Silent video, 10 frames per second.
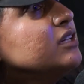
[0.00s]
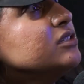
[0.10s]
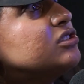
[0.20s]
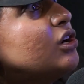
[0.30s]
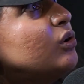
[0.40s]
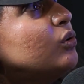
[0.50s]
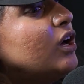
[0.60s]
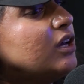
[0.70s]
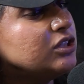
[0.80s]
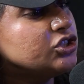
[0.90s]
So
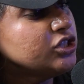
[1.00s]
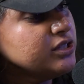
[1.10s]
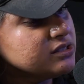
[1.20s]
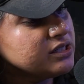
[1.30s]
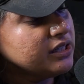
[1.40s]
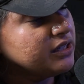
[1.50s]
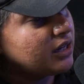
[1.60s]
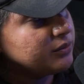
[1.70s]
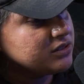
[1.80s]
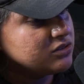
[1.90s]
she's sticking it
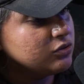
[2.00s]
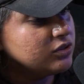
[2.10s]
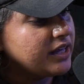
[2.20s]
out with this dude,